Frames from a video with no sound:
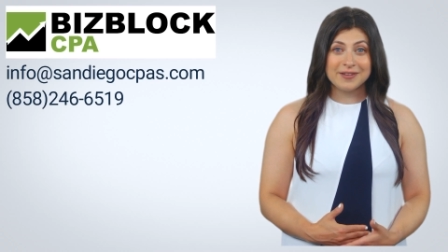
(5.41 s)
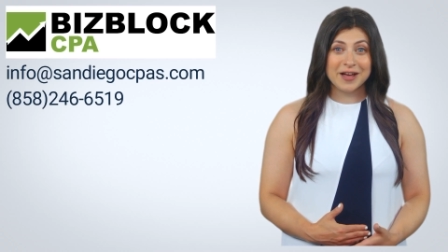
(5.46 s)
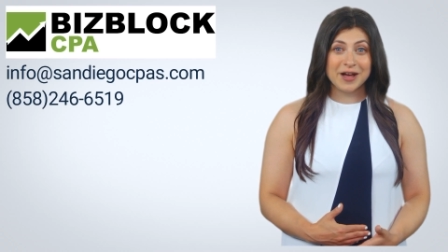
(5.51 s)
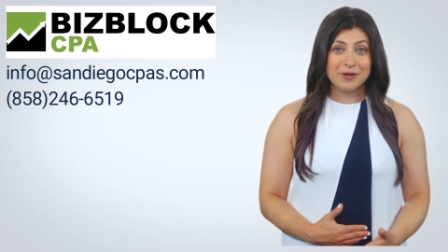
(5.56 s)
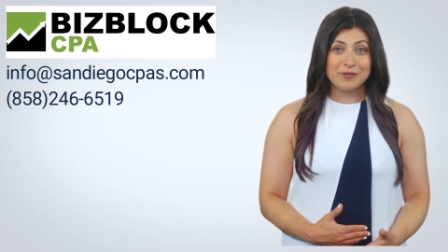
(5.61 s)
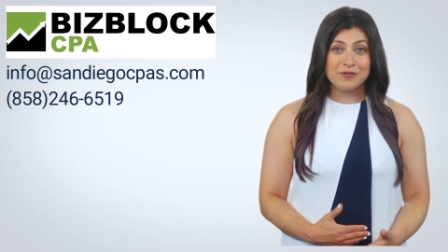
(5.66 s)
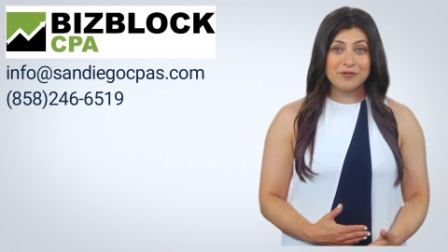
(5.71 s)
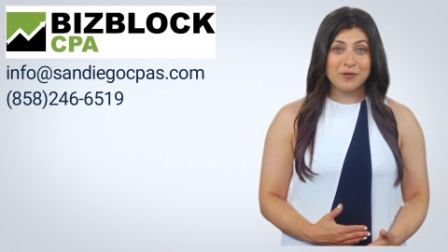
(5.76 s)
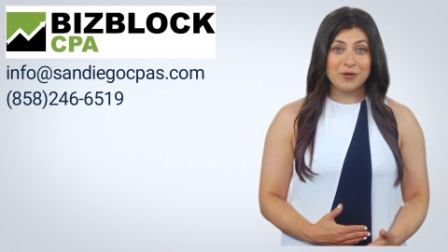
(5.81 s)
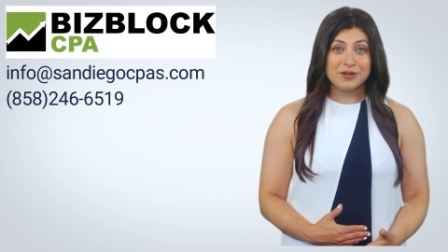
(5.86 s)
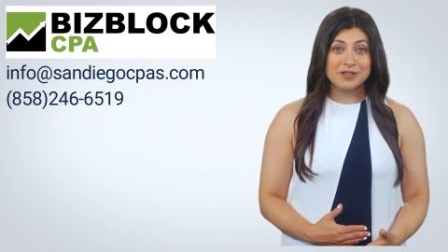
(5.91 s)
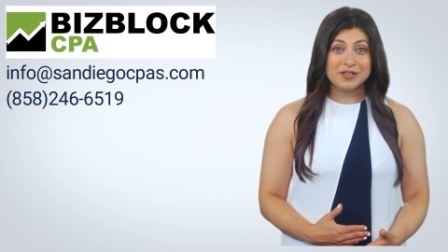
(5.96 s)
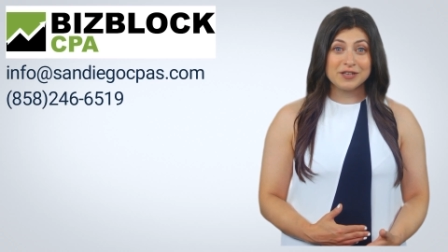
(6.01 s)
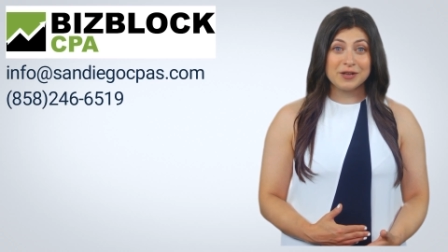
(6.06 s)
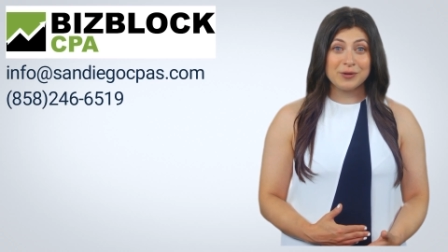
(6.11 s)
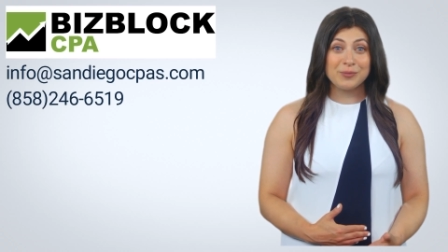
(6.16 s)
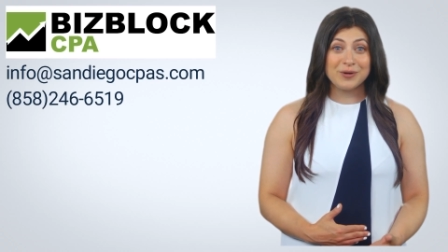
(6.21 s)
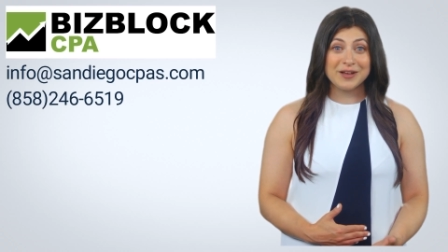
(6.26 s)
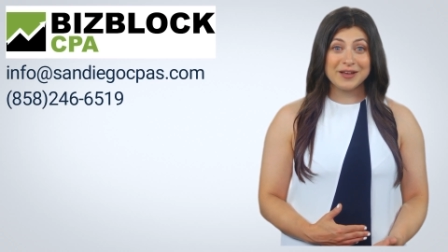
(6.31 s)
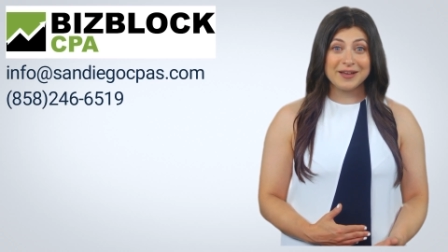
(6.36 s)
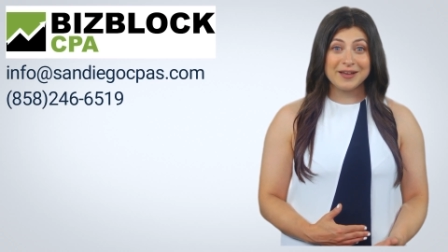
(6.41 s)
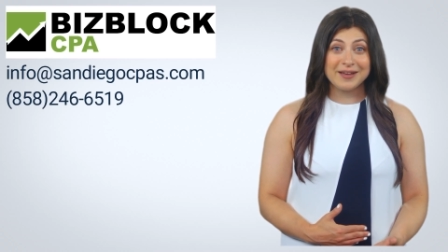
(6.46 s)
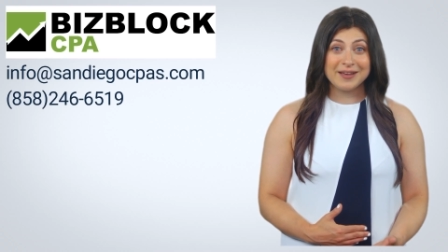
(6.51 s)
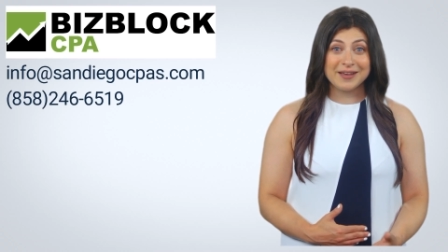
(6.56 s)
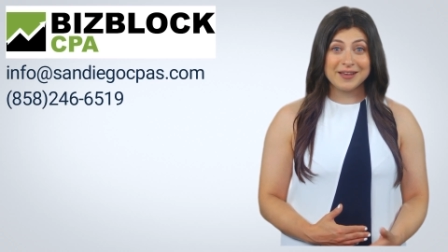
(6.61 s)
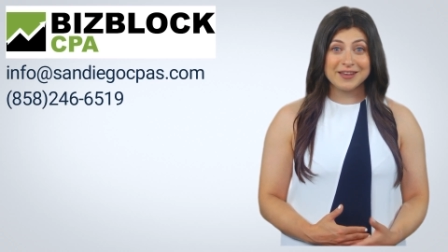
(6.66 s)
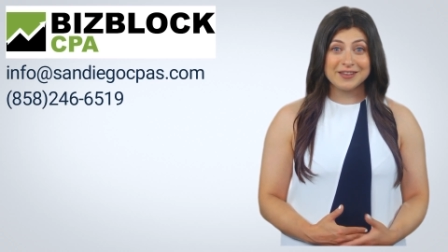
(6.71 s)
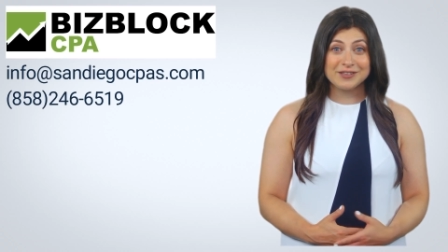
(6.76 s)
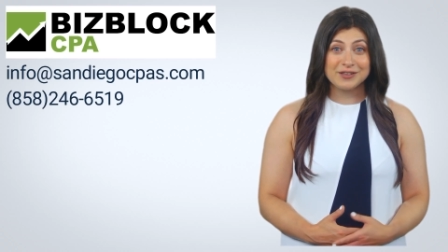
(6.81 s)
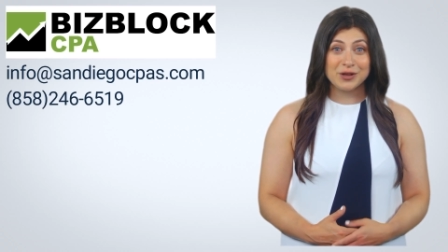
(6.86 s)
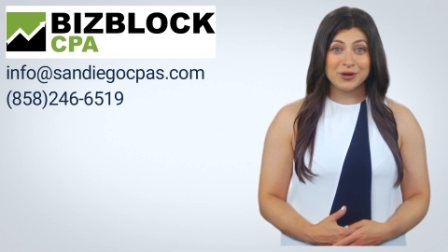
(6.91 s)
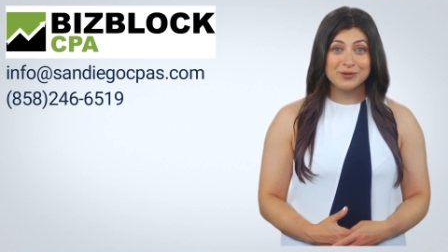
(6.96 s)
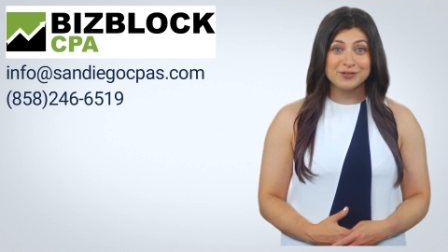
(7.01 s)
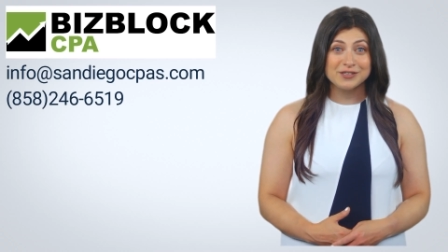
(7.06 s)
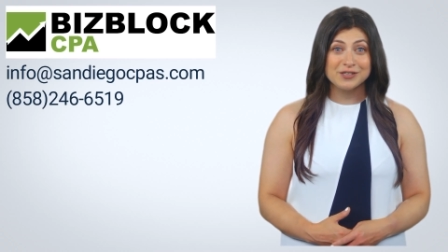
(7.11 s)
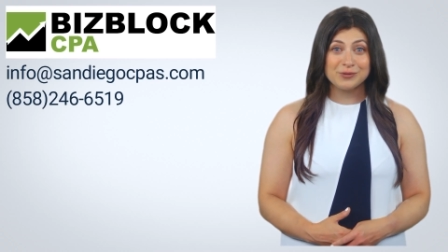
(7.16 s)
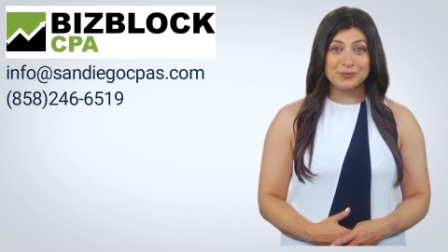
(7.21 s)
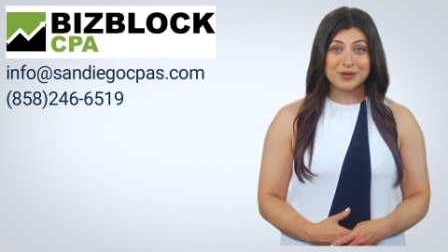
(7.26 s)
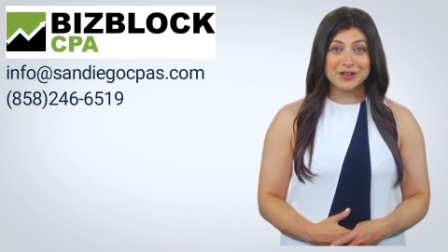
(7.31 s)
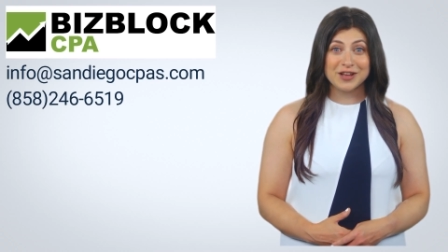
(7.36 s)
Unfortunately, it's
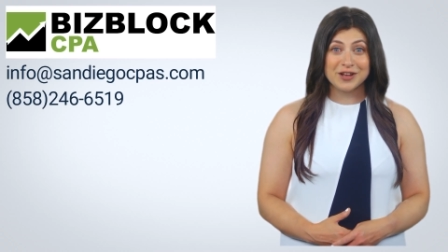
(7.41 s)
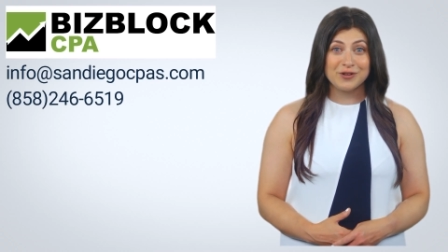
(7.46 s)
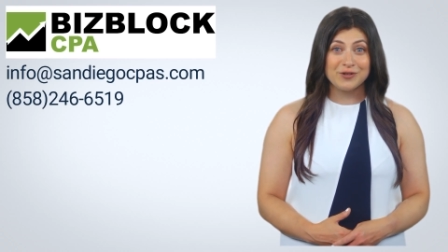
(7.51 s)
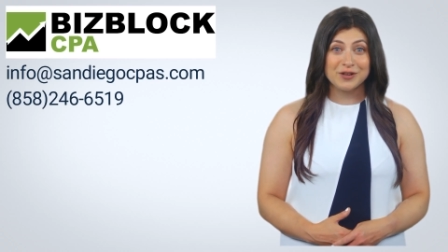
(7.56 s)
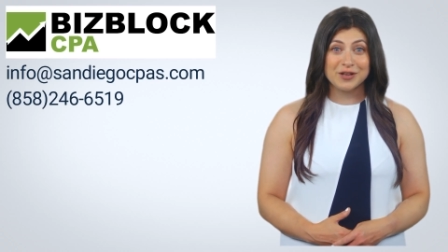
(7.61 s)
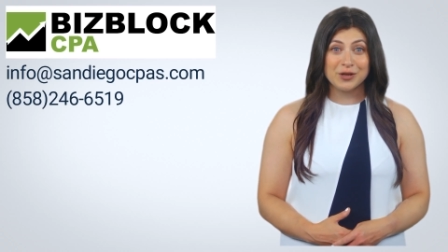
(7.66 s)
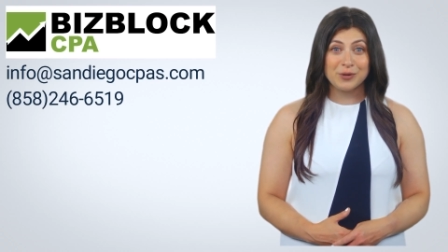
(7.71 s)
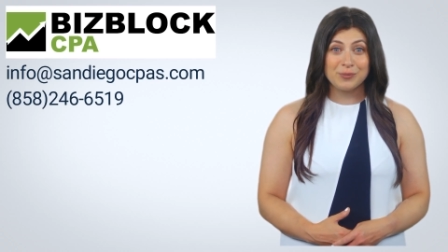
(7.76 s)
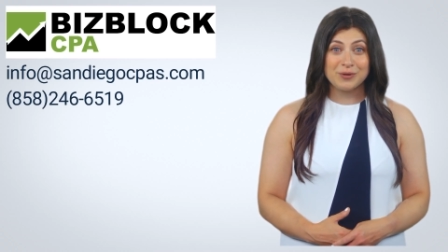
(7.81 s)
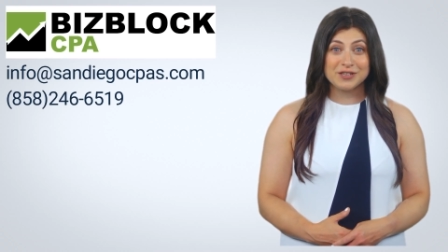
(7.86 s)
also an area